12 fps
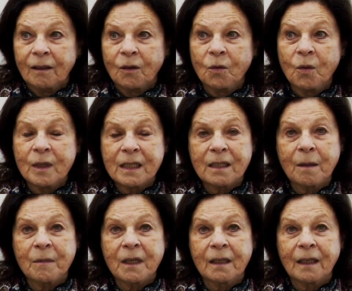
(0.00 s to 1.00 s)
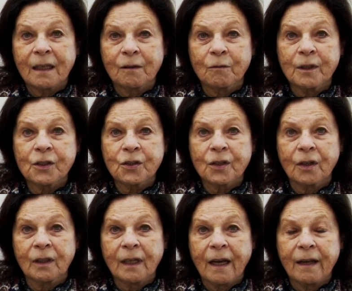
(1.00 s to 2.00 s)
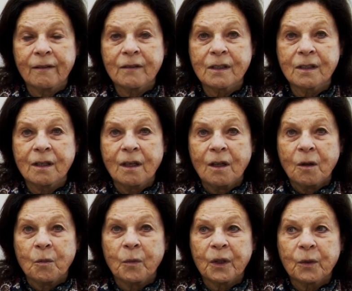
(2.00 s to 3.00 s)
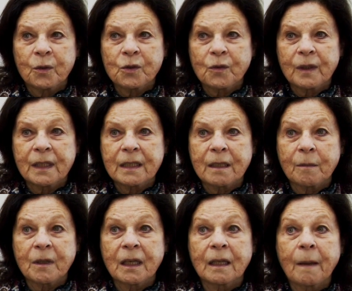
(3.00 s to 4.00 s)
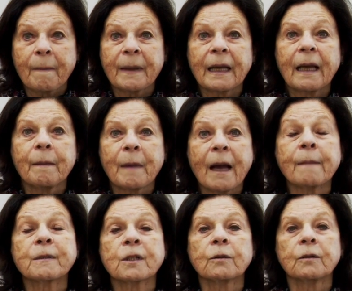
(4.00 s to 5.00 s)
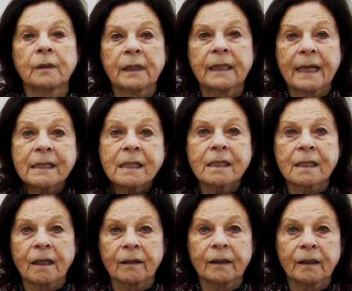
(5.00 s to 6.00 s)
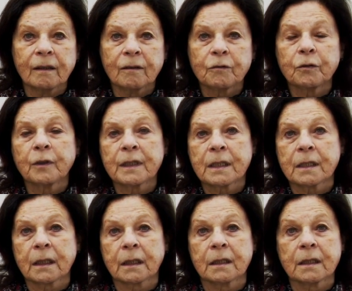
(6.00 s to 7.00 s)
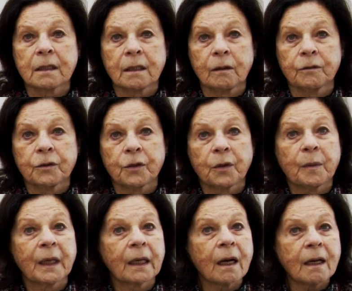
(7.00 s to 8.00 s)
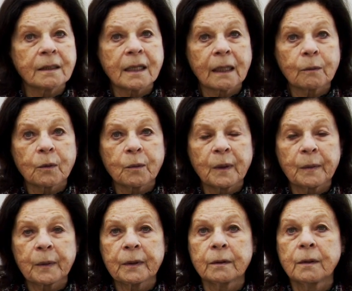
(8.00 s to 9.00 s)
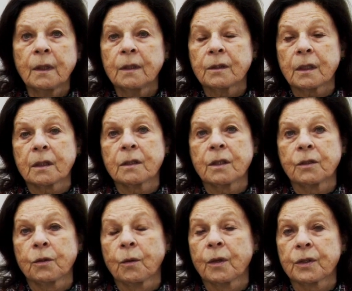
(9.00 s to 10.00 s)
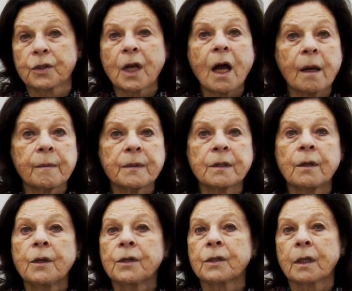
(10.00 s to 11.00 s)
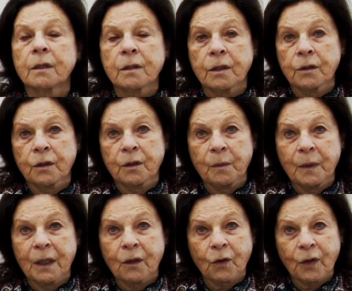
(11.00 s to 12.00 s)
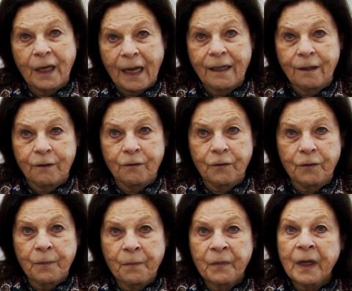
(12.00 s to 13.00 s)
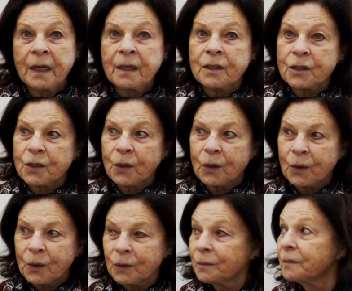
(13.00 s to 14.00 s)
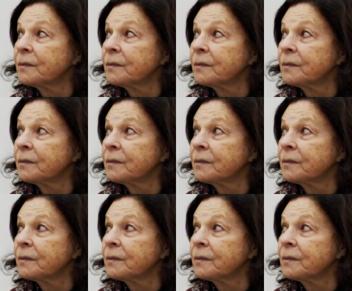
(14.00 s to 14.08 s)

was something that enriched our lives, but it was really something that became absolutely necessary for us to continue to be in contact with people, to continue our jobs, to continue to be creative. So,